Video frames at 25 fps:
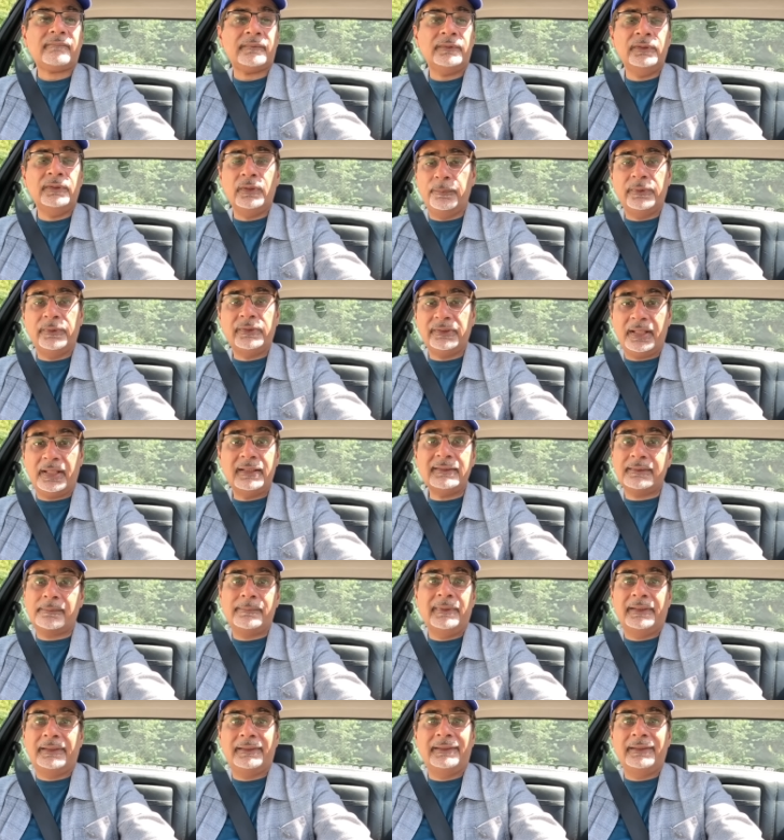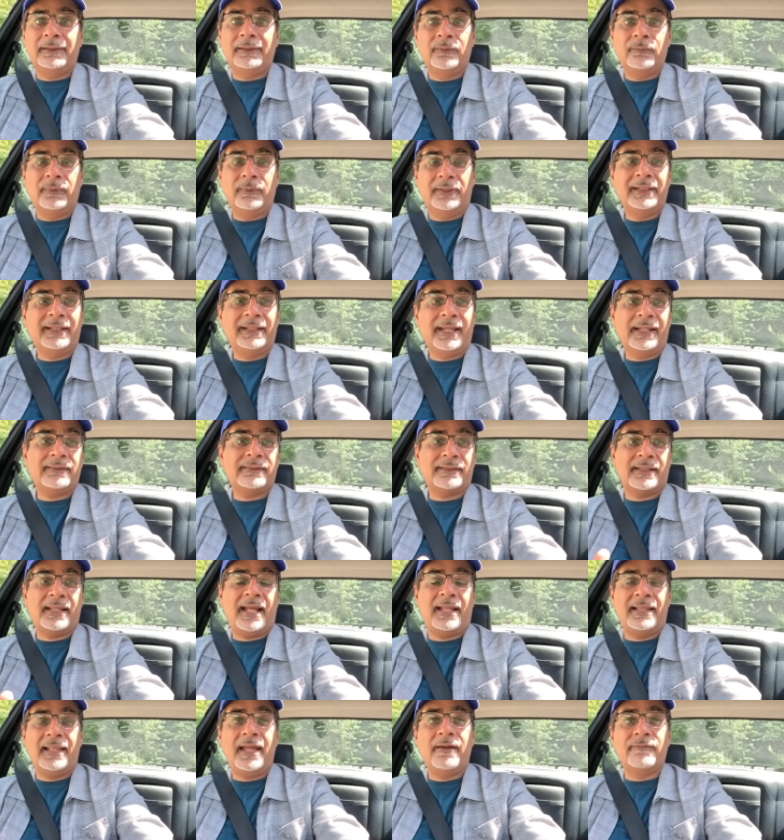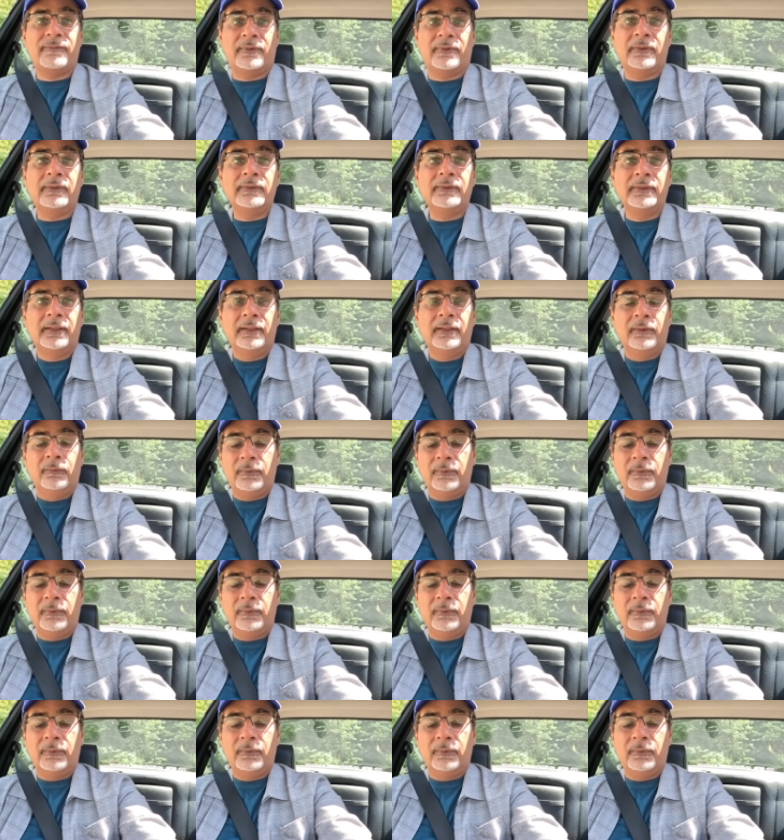you know, because ultimately, you know, when it gets to that level,